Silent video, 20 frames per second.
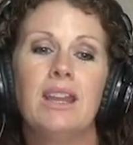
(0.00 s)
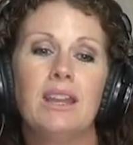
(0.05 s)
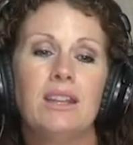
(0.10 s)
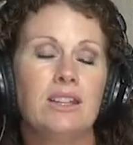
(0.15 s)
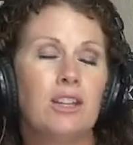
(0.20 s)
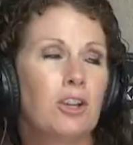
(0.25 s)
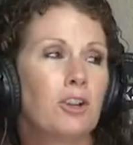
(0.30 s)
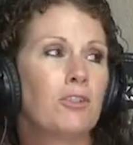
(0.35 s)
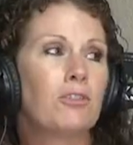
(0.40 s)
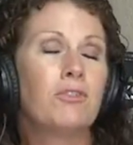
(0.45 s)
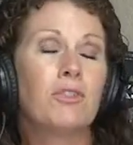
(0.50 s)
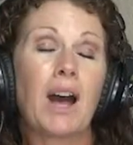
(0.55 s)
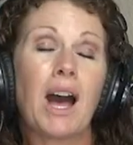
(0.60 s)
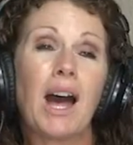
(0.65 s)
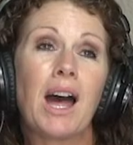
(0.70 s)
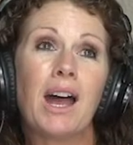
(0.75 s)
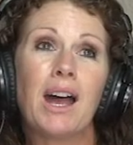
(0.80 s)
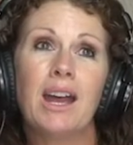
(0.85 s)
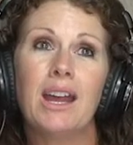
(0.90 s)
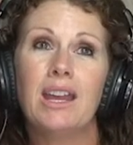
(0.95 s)
in year
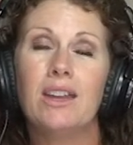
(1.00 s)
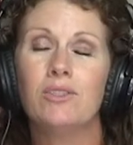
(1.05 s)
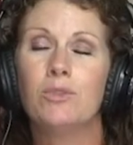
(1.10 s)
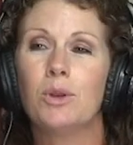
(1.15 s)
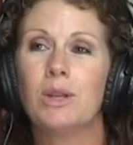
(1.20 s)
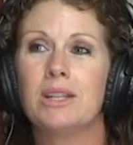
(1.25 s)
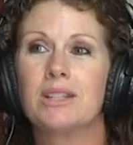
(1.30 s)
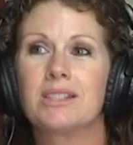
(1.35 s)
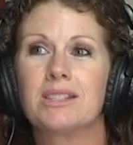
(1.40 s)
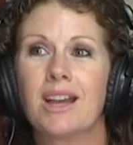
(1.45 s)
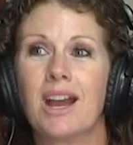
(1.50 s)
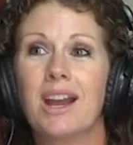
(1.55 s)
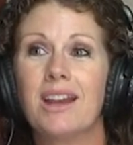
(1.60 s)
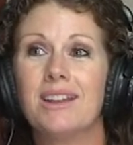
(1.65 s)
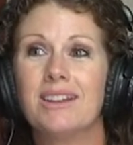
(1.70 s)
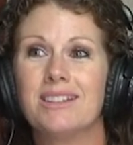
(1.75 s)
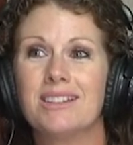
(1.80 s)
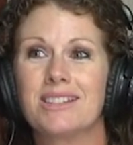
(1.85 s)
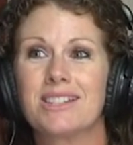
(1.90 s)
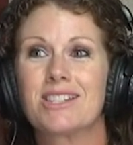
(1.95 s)
5, we
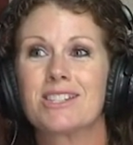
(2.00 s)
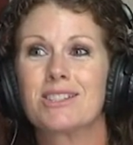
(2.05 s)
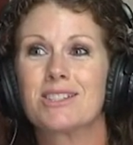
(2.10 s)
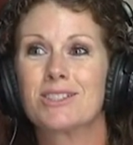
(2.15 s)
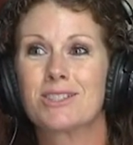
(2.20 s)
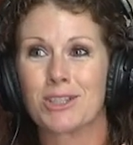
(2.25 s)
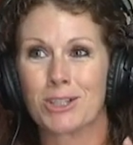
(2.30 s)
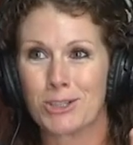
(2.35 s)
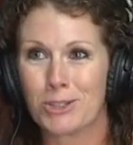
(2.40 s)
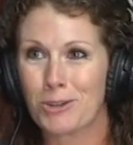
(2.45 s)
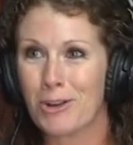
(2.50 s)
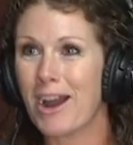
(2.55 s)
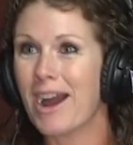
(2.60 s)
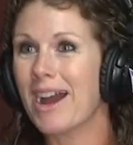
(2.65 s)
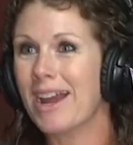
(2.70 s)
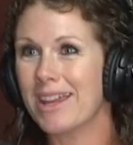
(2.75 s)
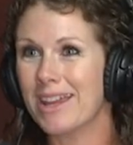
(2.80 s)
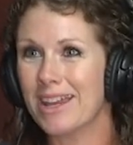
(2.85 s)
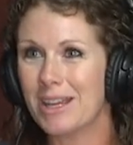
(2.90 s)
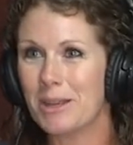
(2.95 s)
decided to
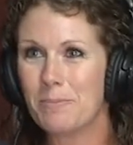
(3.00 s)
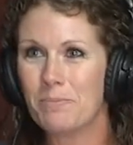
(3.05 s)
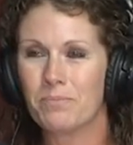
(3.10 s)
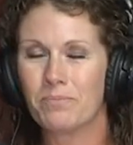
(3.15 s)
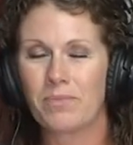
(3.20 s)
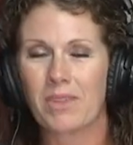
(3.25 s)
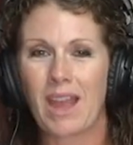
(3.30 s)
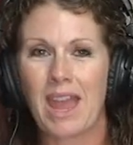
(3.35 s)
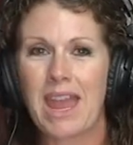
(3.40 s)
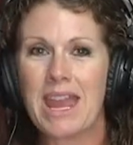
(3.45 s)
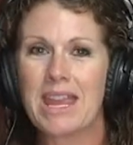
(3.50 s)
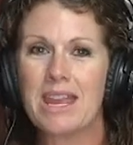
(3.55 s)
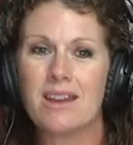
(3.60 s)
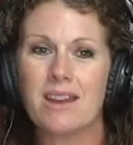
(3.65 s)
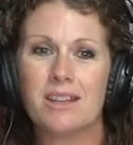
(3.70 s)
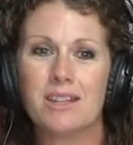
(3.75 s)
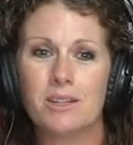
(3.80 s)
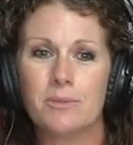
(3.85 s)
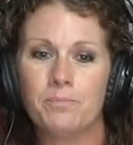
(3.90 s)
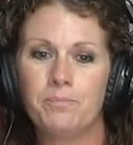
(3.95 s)
try it,
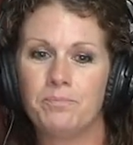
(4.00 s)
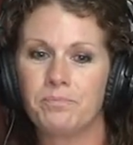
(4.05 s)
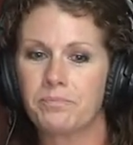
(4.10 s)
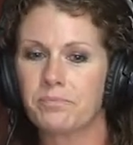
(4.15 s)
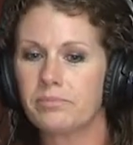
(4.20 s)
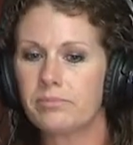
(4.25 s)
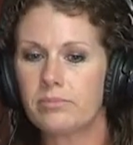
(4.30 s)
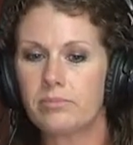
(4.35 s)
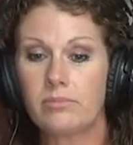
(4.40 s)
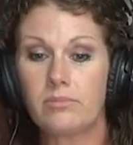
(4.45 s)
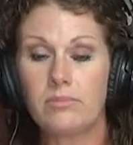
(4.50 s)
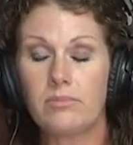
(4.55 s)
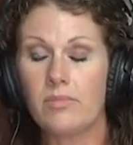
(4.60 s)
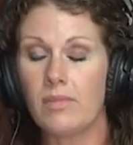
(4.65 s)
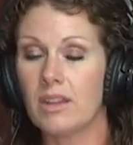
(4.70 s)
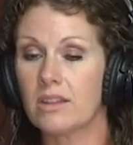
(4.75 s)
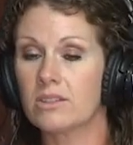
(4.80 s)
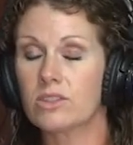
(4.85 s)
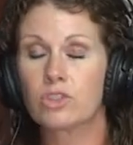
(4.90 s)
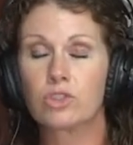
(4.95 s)
and
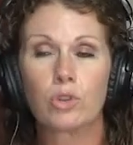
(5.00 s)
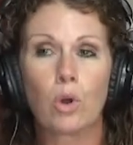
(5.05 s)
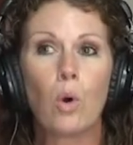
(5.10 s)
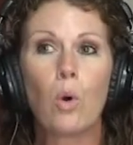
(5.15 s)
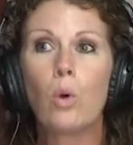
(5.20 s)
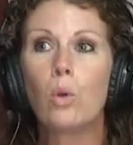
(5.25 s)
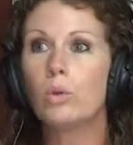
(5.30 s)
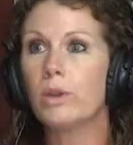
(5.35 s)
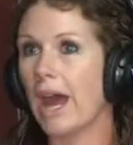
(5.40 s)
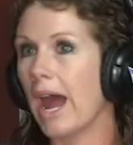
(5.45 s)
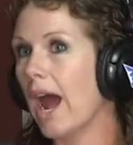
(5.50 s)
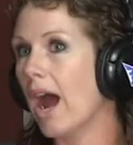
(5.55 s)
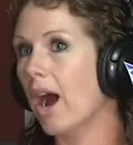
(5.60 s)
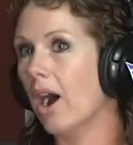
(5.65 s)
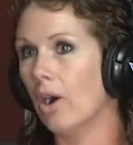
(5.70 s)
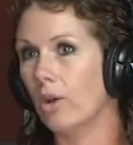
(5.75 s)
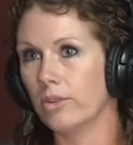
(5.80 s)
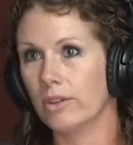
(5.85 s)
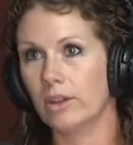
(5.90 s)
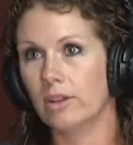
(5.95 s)
sold
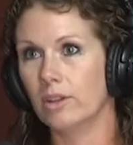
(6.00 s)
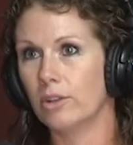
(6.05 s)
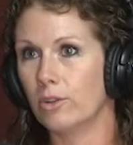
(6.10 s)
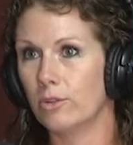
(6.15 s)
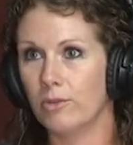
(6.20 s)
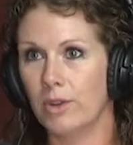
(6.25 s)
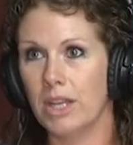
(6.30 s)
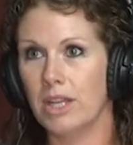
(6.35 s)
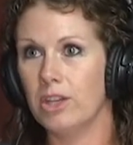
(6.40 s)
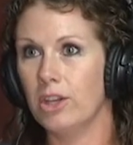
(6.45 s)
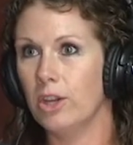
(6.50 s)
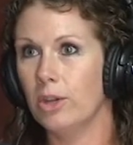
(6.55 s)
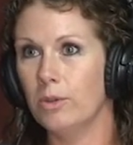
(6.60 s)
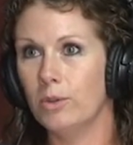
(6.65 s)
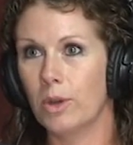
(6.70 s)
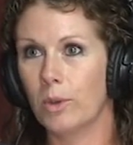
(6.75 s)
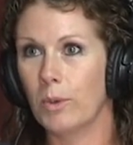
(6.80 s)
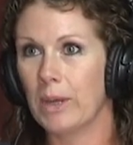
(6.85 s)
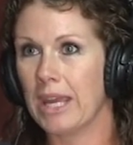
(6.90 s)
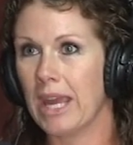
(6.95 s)
out the little venue
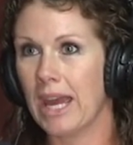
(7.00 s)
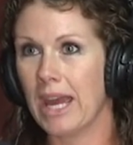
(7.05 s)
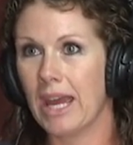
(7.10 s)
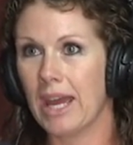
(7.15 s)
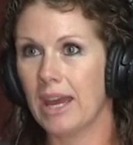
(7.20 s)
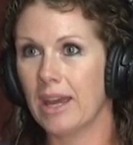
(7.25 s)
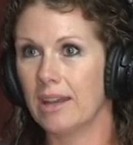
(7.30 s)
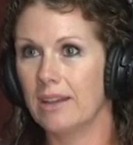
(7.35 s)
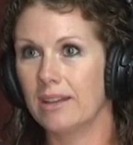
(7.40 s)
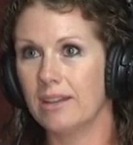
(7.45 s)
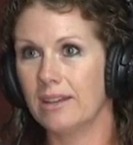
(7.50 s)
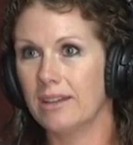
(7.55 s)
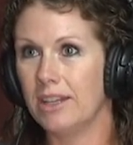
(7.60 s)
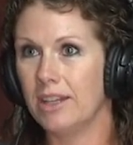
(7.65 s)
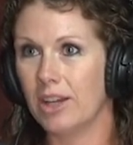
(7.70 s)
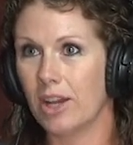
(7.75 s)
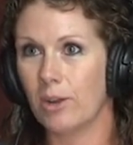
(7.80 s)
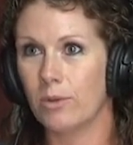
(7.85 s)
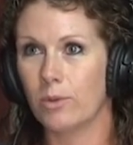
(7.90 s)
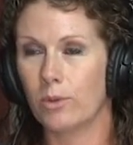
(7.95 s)
that we had. You
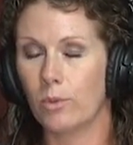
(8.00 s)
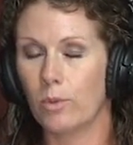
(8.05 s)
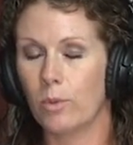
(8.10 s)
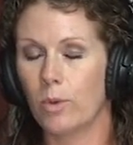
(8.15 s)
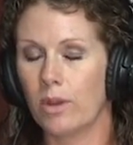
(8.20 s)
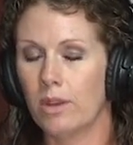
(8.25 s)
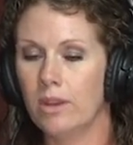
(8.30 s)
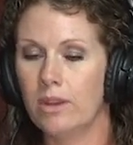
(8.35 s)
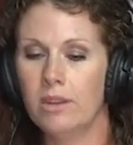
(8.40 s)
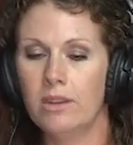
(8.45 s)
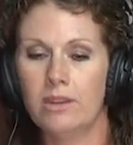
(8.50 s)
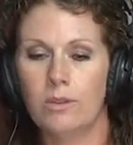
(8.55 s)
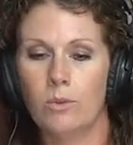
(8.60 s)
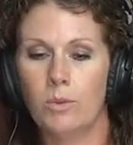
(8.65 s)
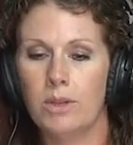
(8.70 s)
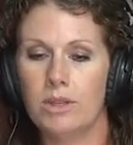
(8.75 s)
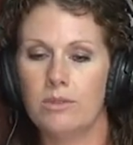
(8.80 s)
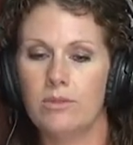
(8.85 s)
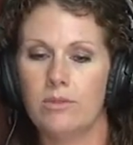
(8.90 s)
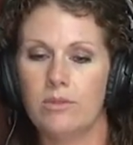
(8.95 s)
know,
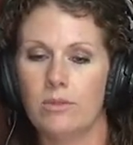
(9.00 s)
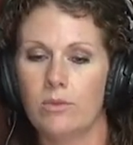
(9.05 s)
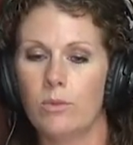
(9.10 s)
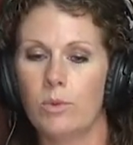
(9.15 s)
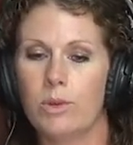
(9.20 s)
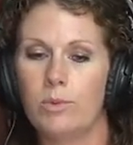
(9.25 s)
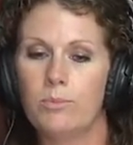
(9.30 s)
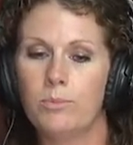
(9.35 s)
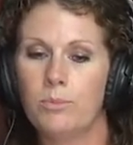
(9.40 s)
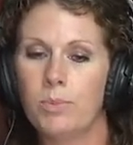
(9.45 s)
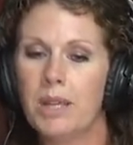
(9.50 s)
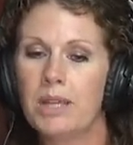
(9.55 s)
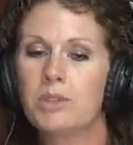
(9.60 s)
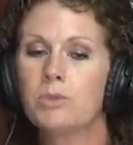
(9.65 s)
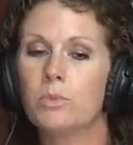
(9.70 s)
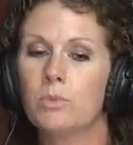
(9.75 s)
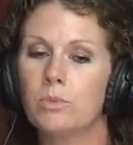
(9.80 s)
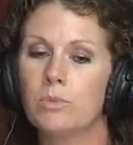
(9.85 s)
we picked